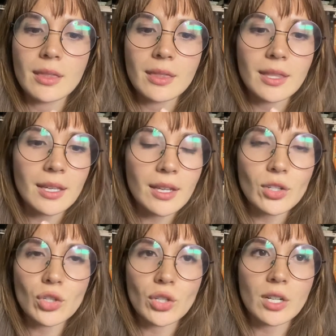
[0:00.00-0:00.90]
The
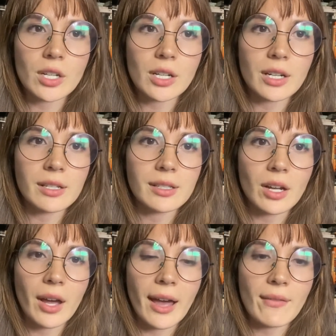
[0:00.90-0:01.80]
issue here is
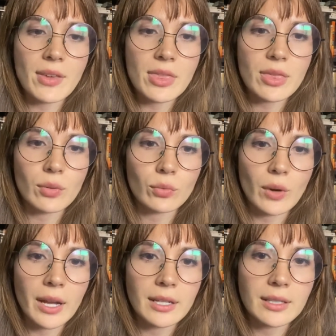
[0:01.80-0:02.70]
not having the
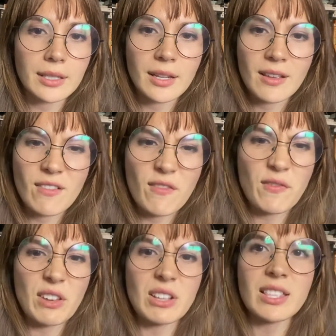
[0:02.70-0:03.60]
right
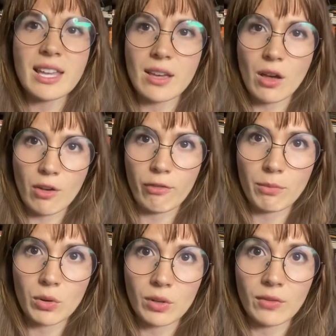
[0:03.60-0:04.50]
feeling of
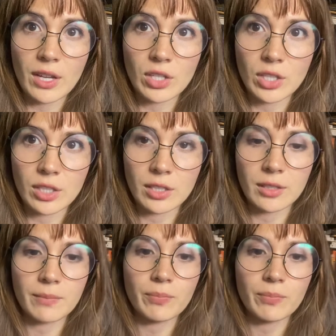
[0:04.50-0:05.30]
motivation.